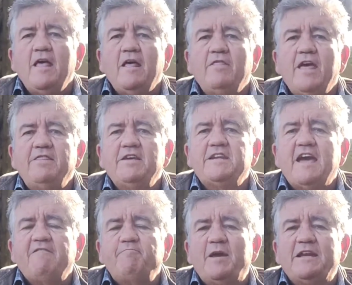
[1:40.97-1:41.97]
Then the
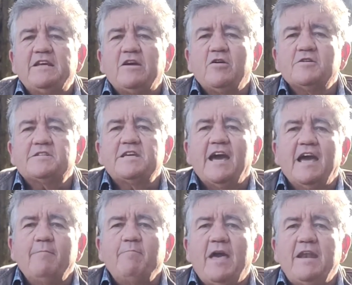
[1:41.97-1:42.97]
day of Pentecost
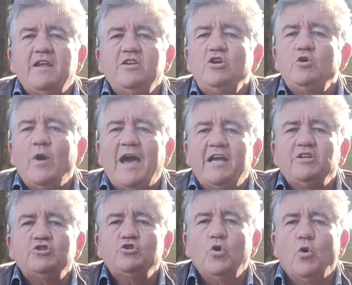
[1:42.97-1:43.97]
came and a new
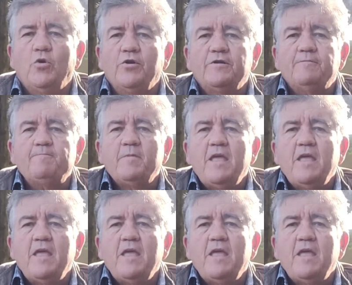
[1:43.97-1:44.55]
age dawned.